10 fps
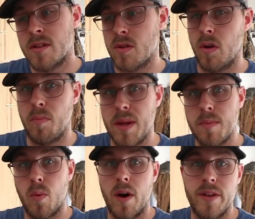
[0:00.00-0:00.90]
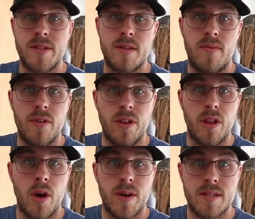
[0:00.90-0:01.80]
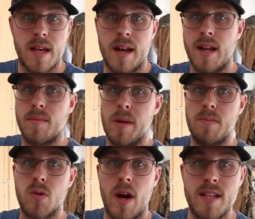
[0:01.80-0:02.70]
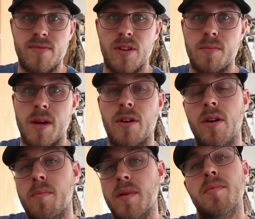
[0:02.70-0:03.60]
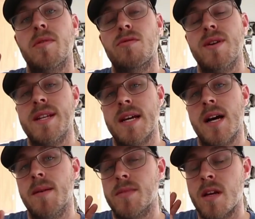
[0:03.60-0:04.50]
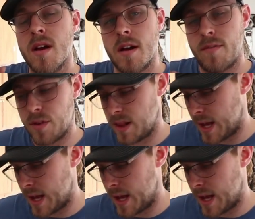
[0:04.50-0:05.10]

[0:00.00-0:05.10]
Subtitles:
So it'll beep once for the lowest setting, beep twice for the middle, and beep three times for the